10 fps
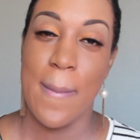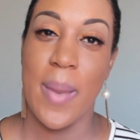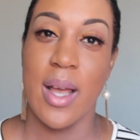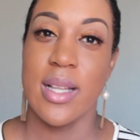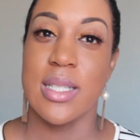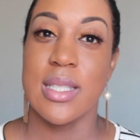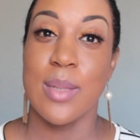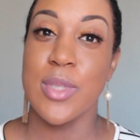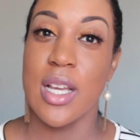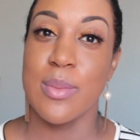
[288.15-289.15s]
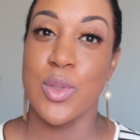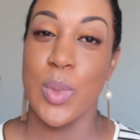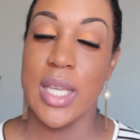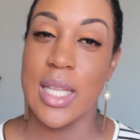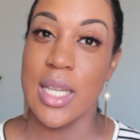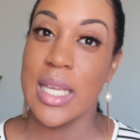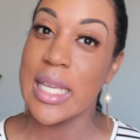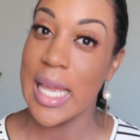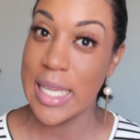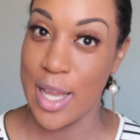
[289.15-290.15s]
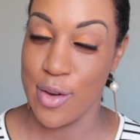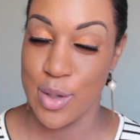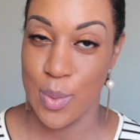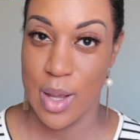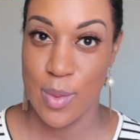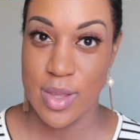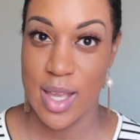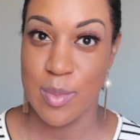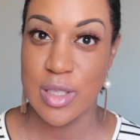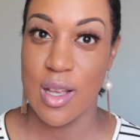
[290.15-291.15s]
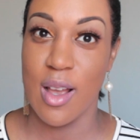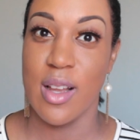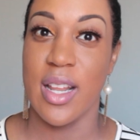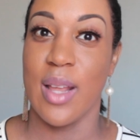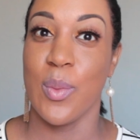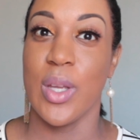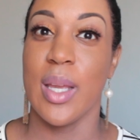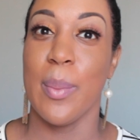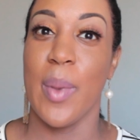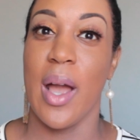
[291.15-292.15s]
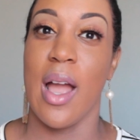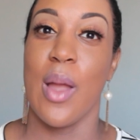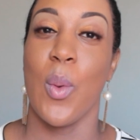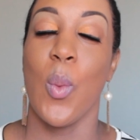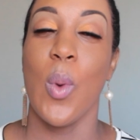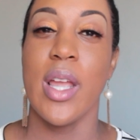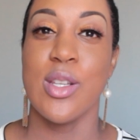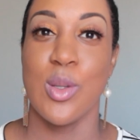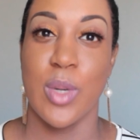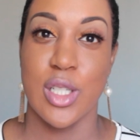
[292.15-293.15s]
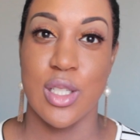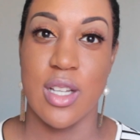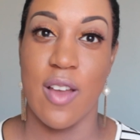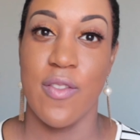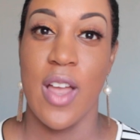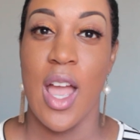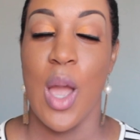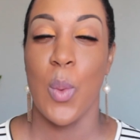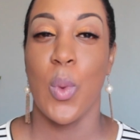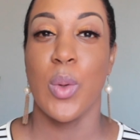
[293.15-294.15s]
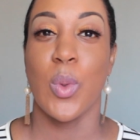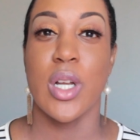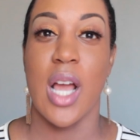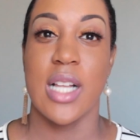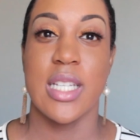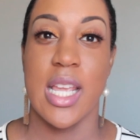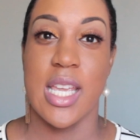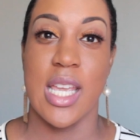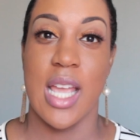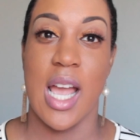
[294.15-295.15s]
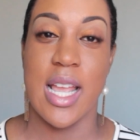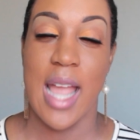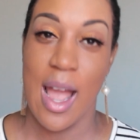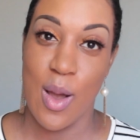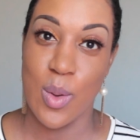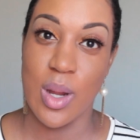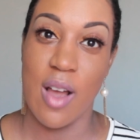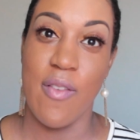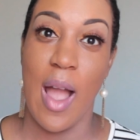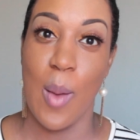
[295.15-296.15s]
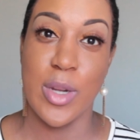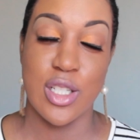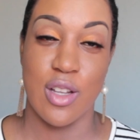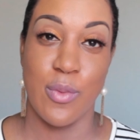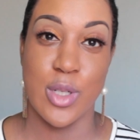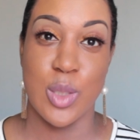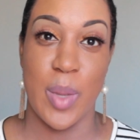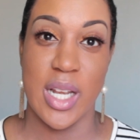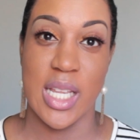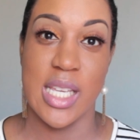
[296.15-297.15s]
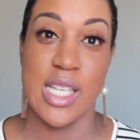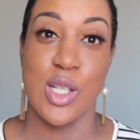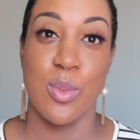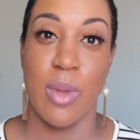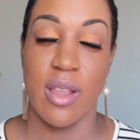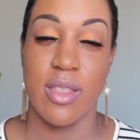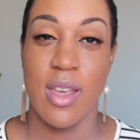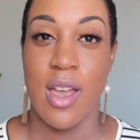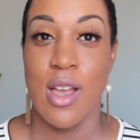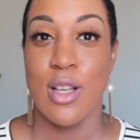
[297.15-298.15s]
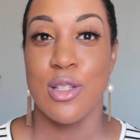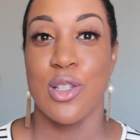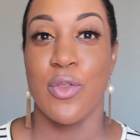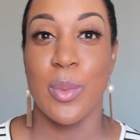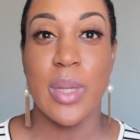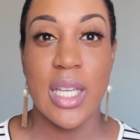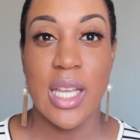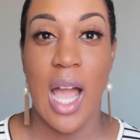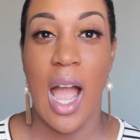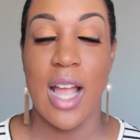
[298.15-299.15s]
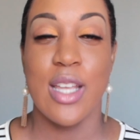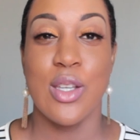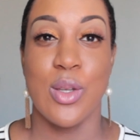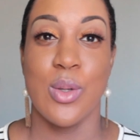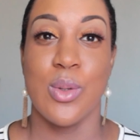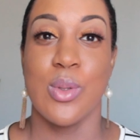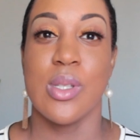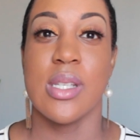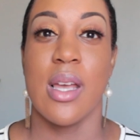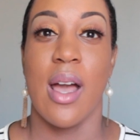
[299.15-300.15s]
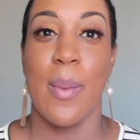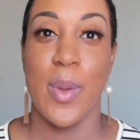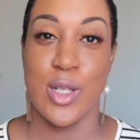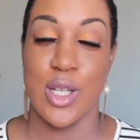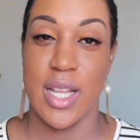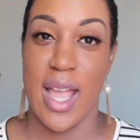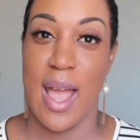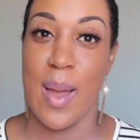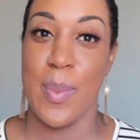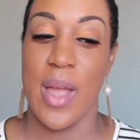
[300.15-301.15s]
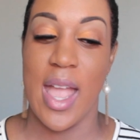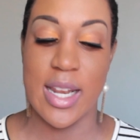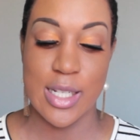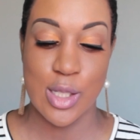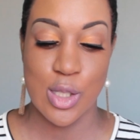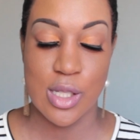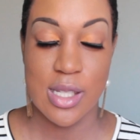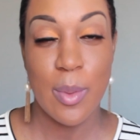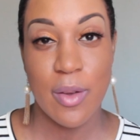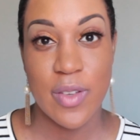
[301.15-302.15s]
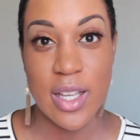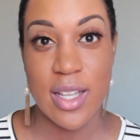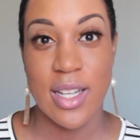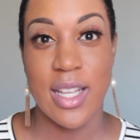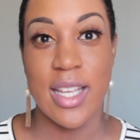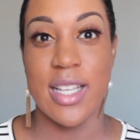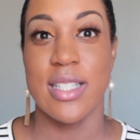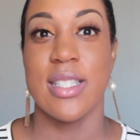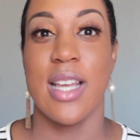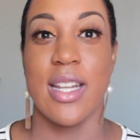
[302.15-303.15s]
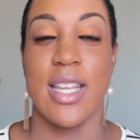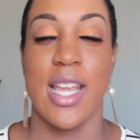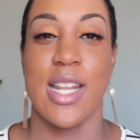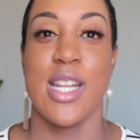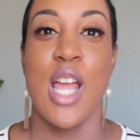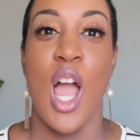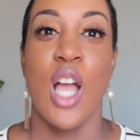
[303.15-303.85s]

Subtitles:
But sometimes we can get carried away with Amazon and we can buy way too much stuff when we're not taking account of how much stuff we're spending each month. So for me, I use a budgeting app, and some of it is dedicated